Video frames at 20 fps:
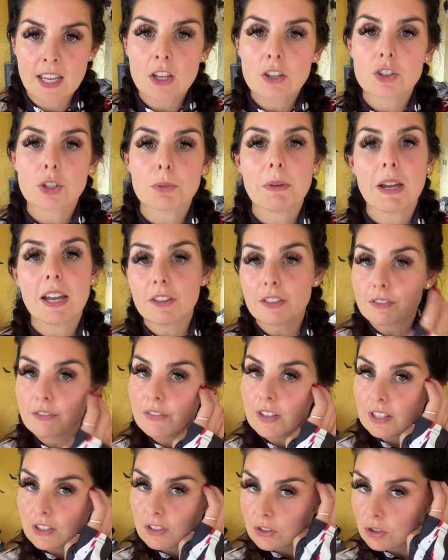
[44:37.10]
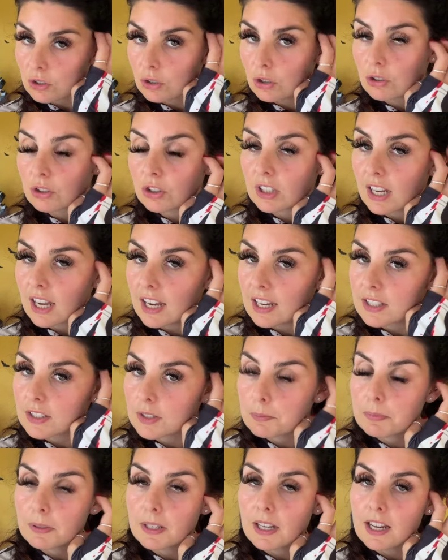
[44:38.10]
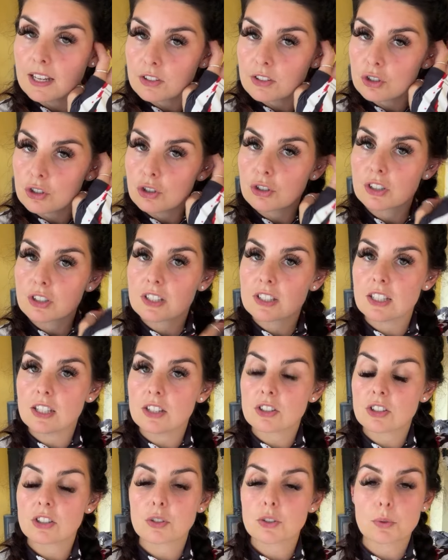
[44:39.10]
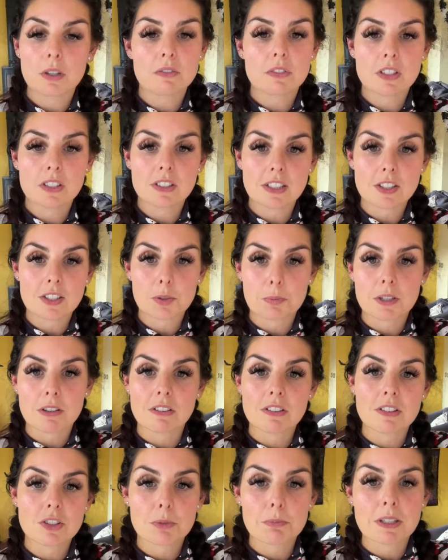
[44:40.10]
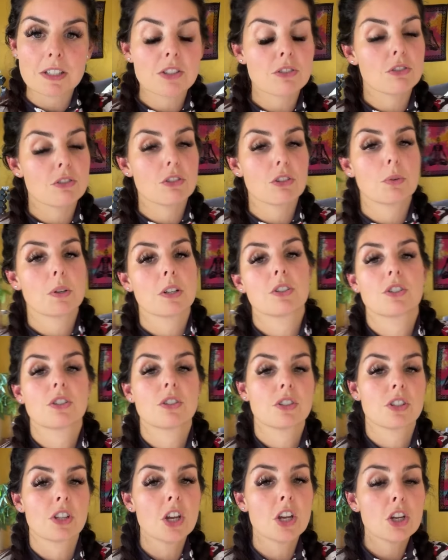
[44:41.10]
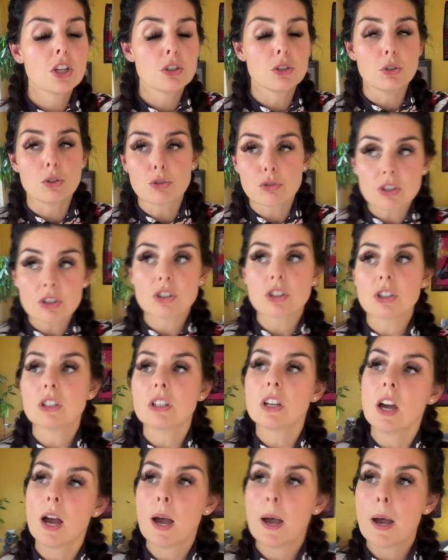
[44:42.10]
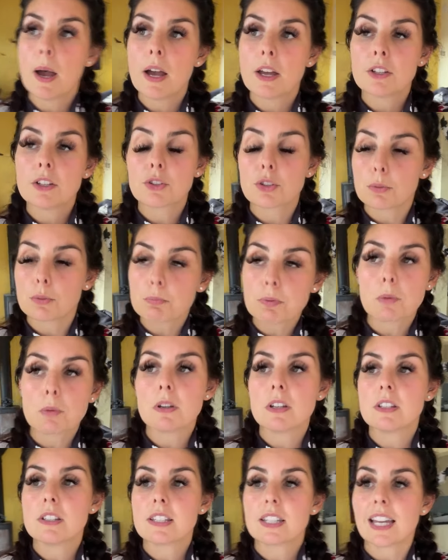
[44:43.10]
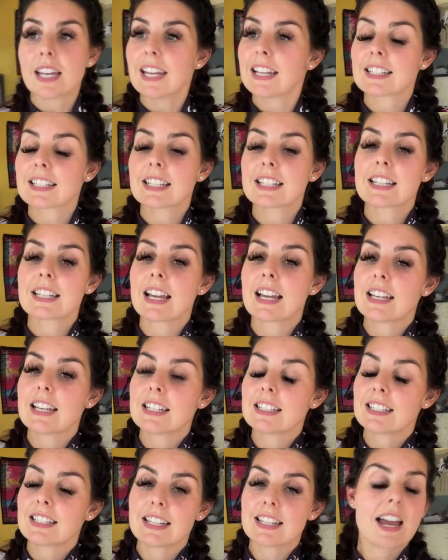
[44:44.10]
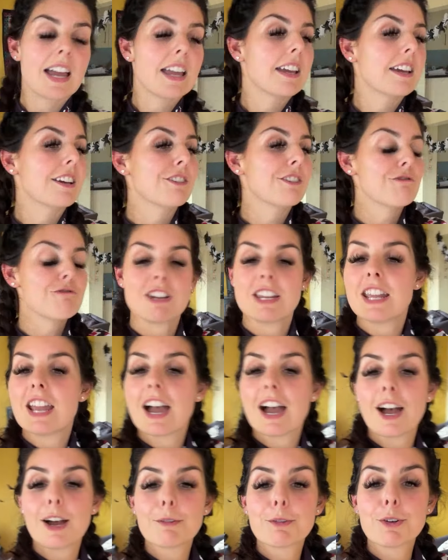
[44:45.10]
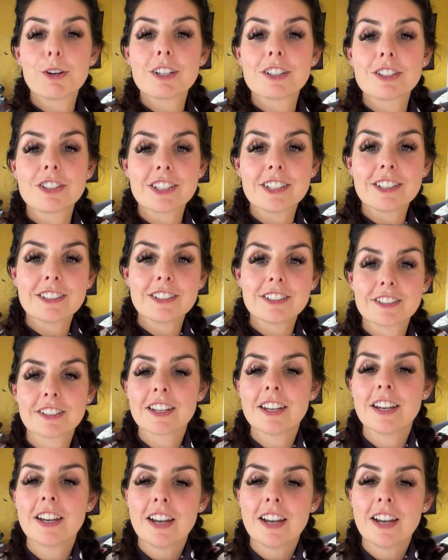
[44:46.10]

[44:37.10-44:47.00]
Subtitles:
So I'm a health and fitness coach, guys, a Pilates and yoga teacher, 12 years experience. I'm answering your questions, nutrition, supplements, exercise, diet, rehab questions.